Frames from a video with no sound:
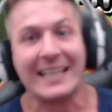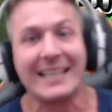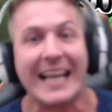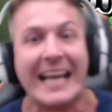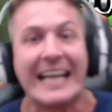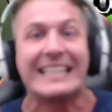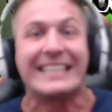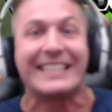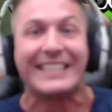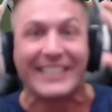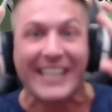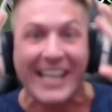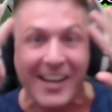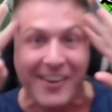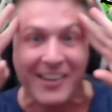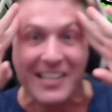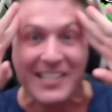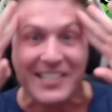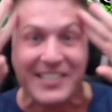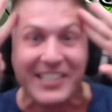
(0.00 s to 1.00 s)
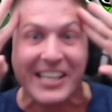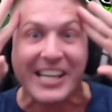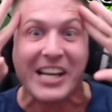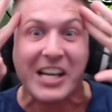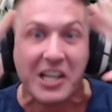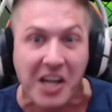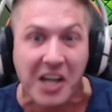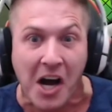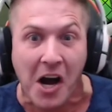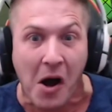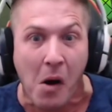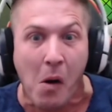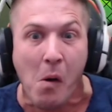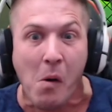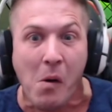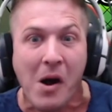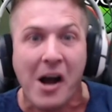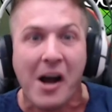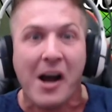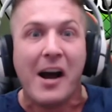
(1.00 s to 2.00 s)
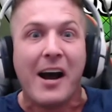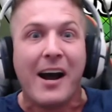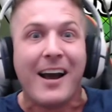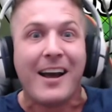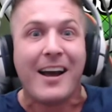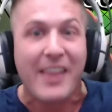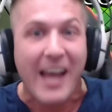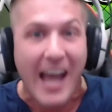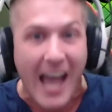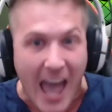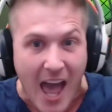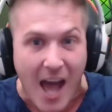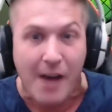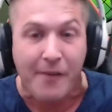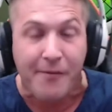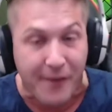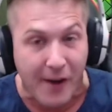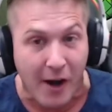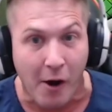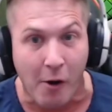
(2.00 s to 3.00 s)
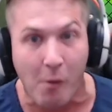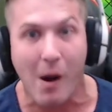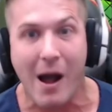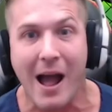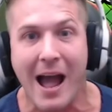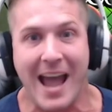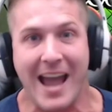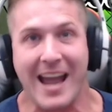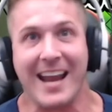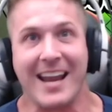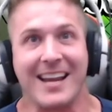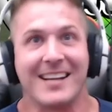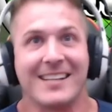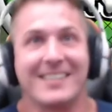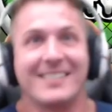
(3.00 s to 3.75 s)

Like, seriously, go the F away!